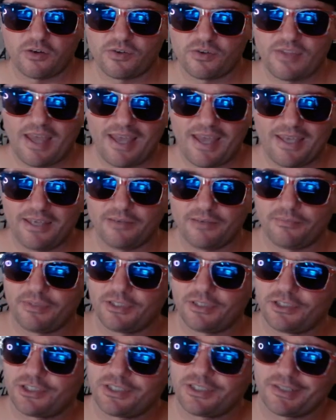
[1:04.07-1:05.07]
that
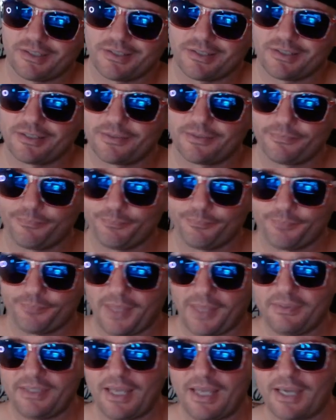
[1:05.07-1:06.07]
image, because, I
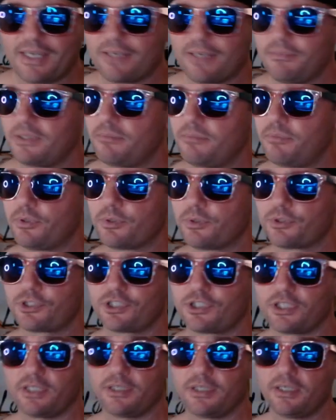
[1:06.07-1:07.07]
mean, that could be
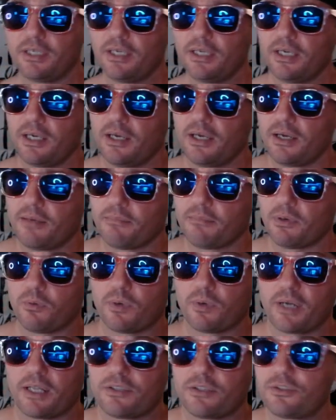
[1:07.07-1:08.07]
bullshit. But
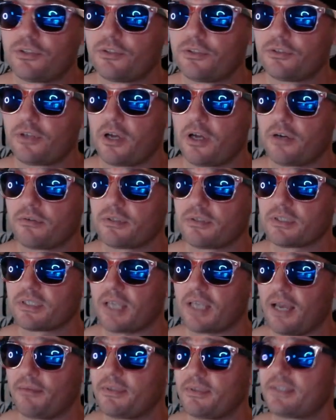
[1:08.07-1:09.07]
what I do know is
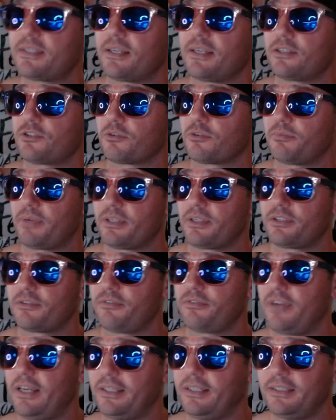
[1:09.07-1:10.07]
I'm in central
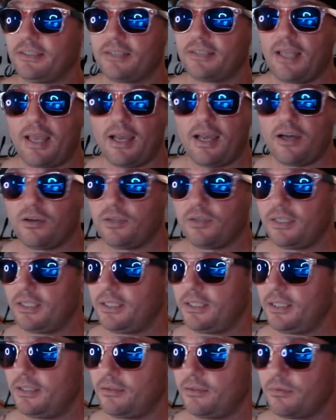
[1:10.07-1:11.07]
Pennsylvania now,
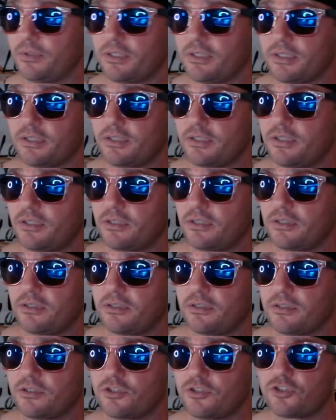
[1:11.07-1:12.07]
and it was
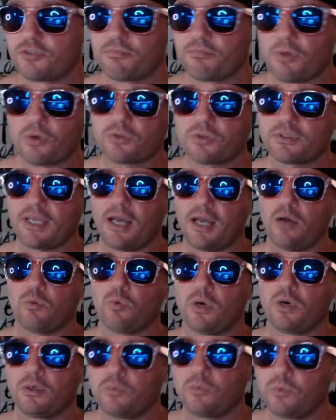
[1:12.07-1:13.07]
smoked out
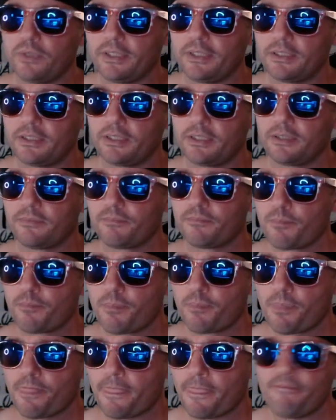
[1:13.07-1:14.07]
1 week,
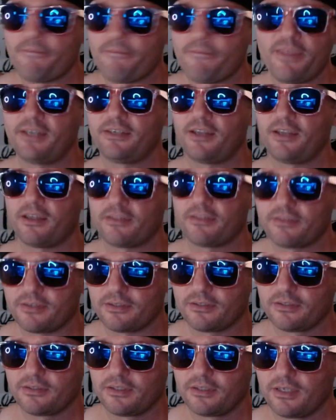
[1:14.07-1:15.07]
then
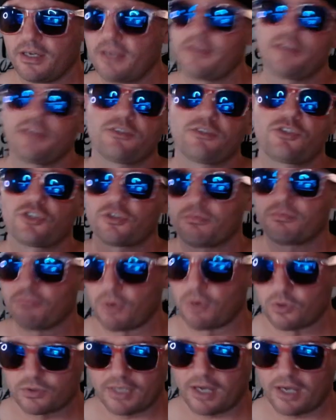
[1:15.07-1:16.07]
nothing, and then
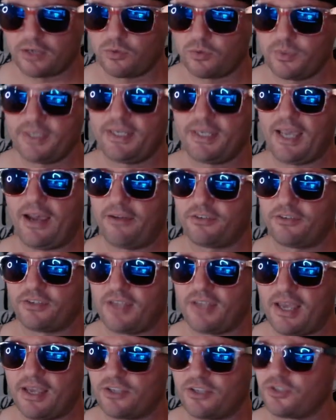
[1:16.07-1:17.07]
smoked out a week after
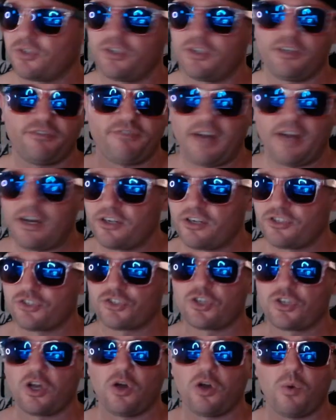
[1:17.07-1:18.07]
that. So did the fires
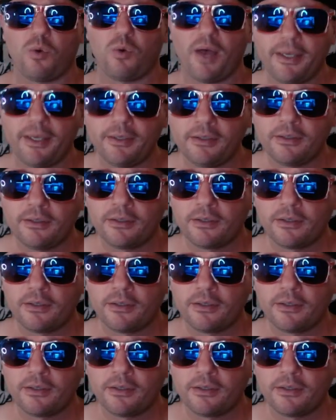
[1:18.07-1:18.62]
just go away